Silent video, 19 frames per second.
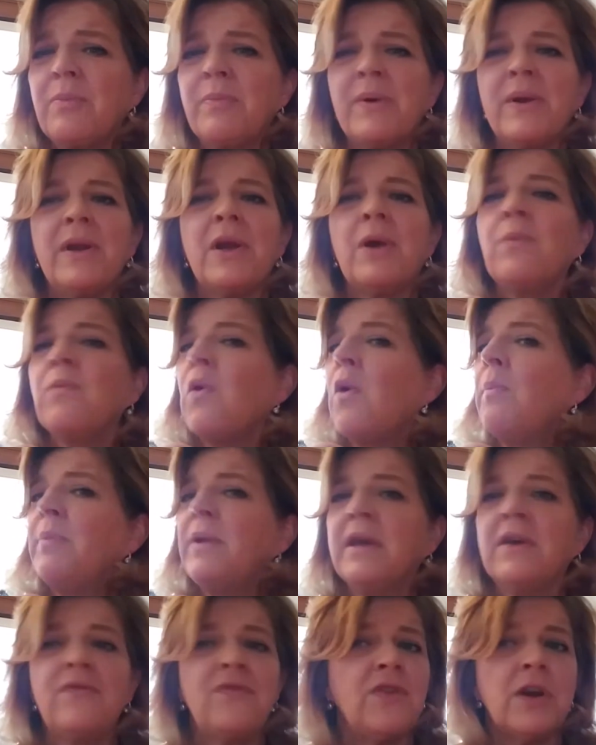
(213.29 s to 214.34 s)
but it won't
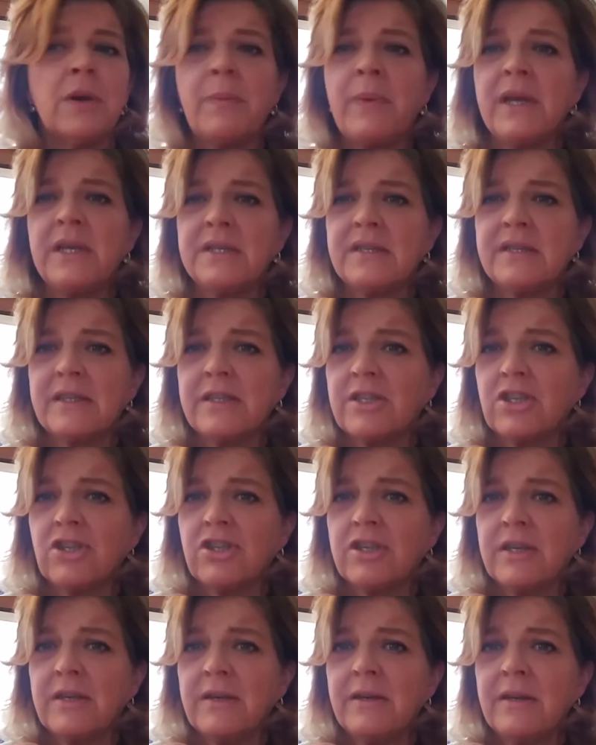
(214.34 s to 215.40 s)
be a fear-based
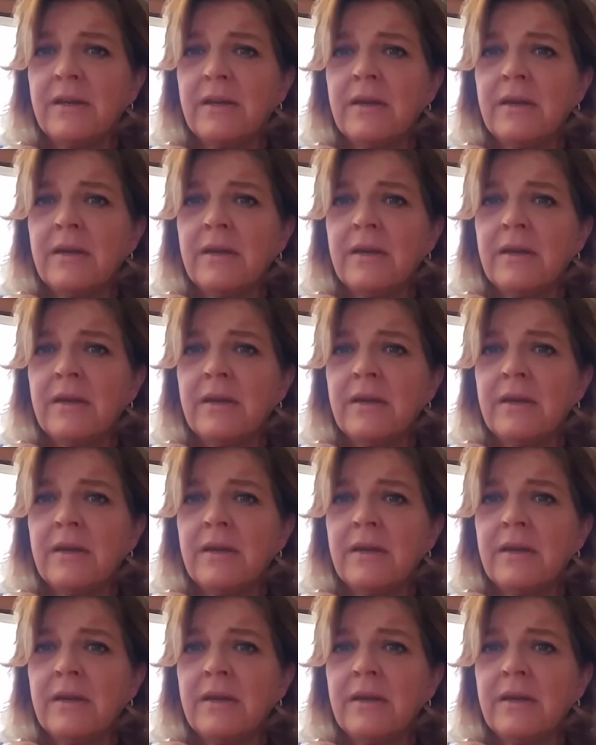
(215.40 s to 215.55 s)
decision.